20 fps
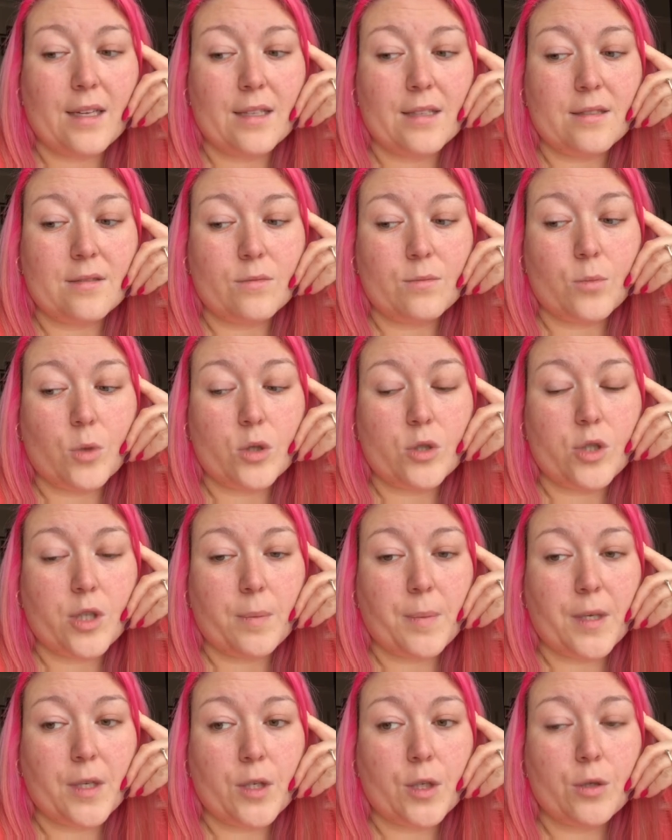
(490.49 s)
and watch a
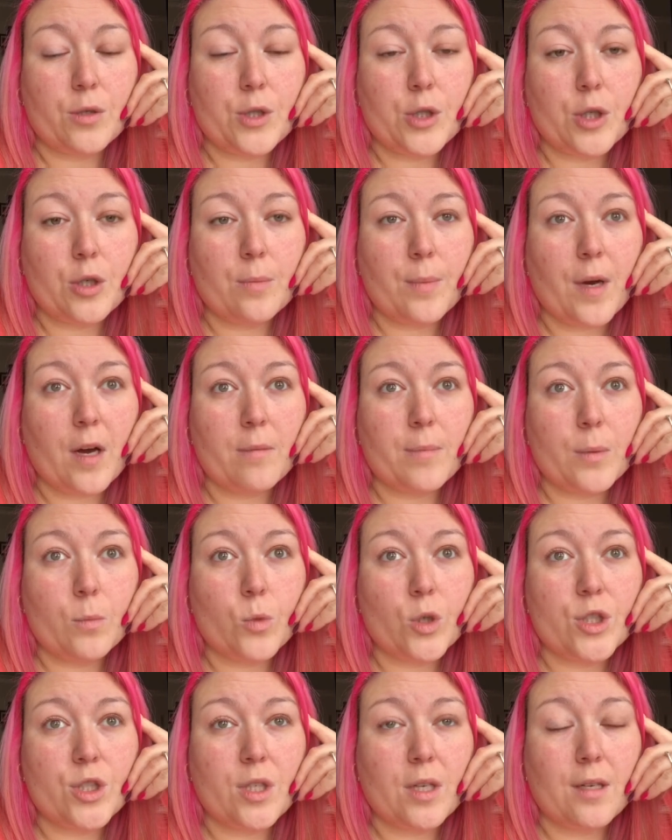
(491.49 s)
bit of YouTube. I've been
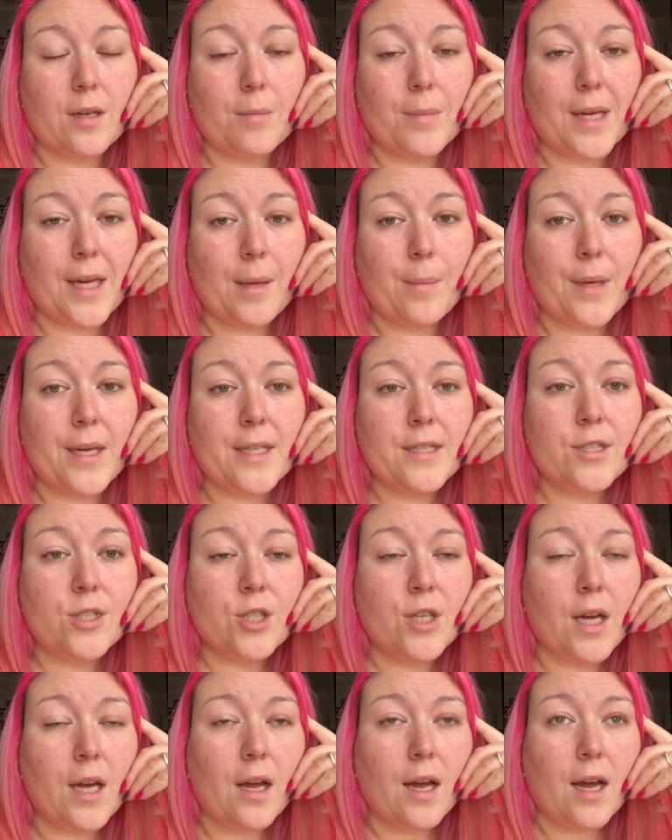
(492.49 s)
watching Mickey
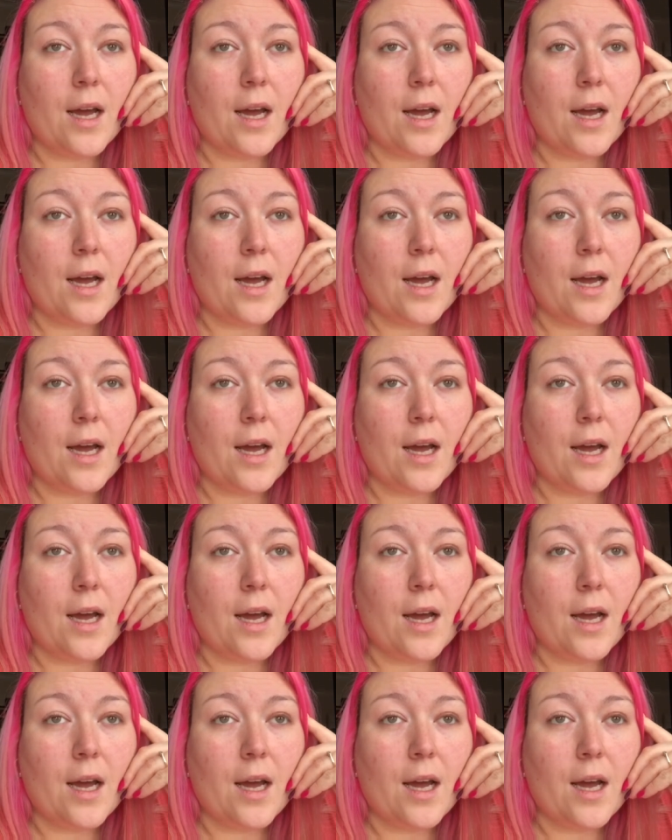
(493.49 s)
Midge.